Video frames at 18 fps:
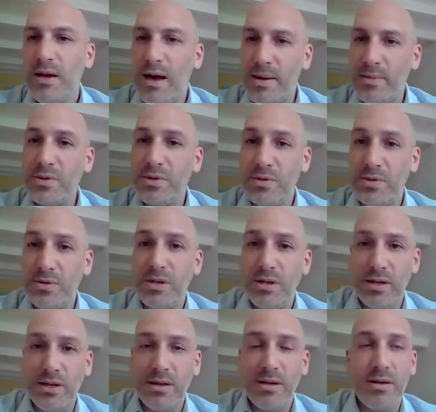
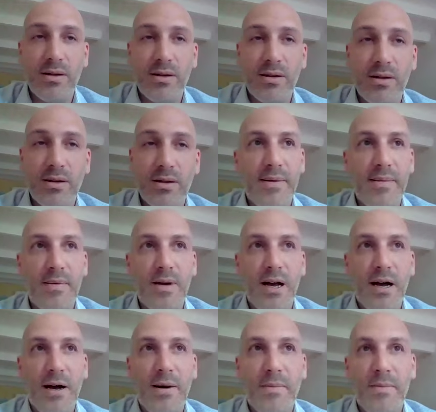Absolutely.
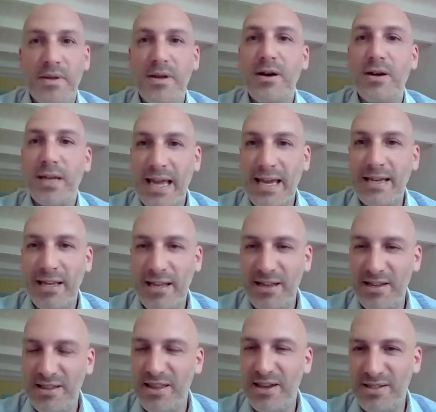Again,
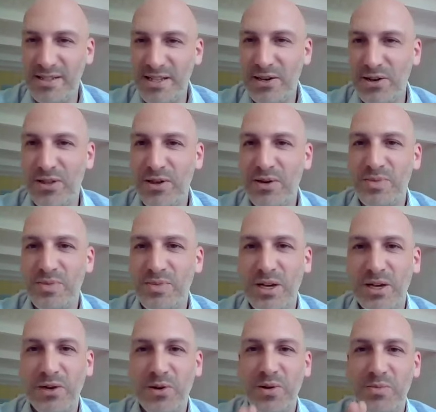here there is another
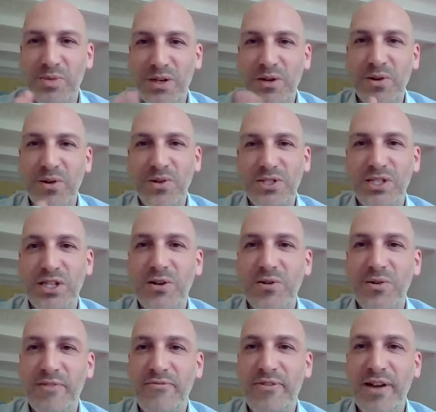
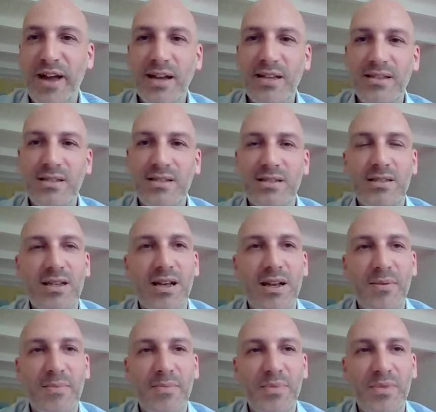psychological effect
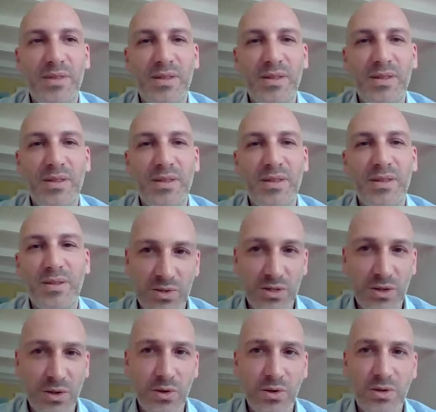with the
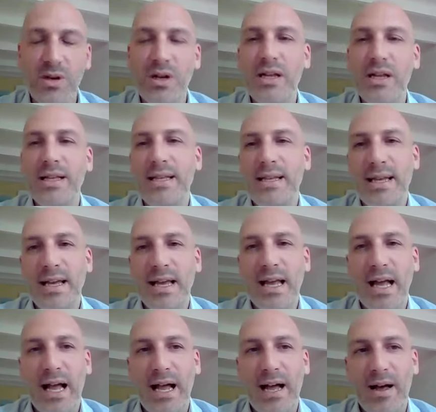score.
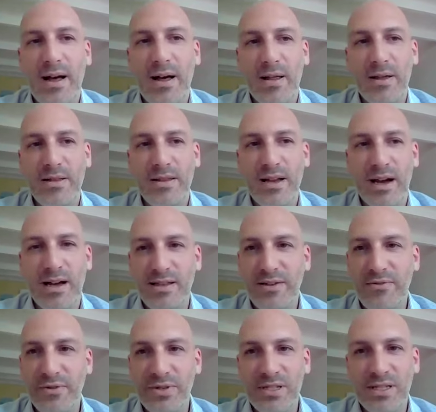There are
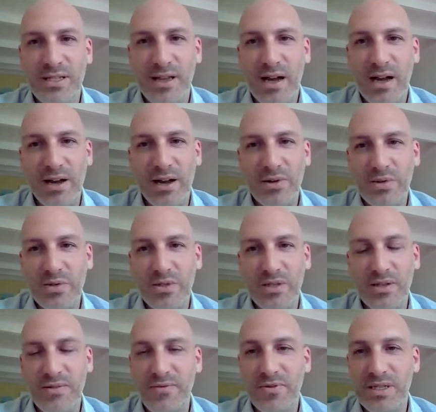different
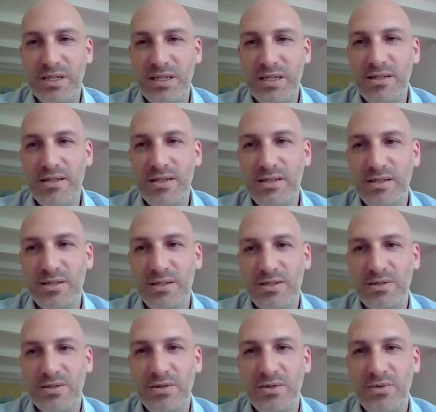scenarios. If a city
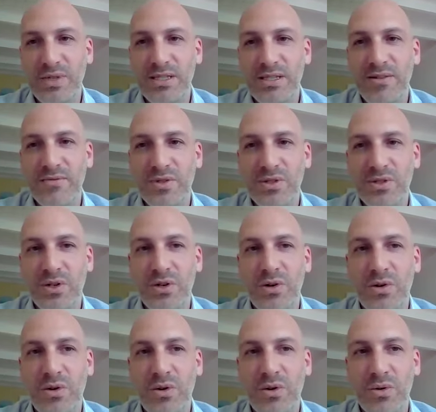receive a
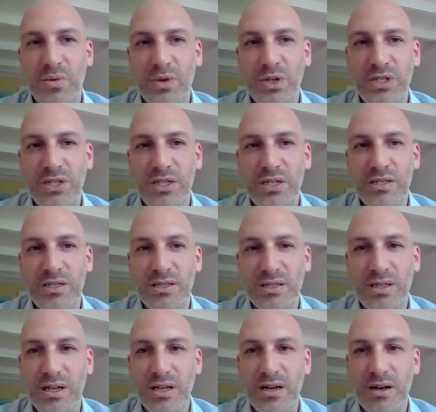score which
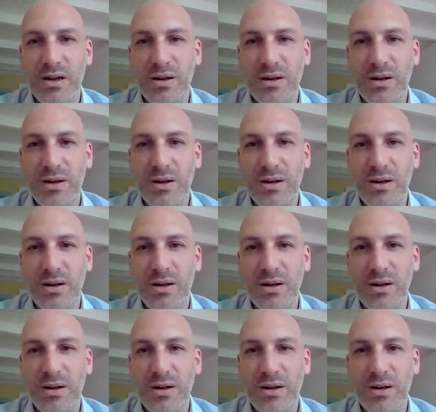is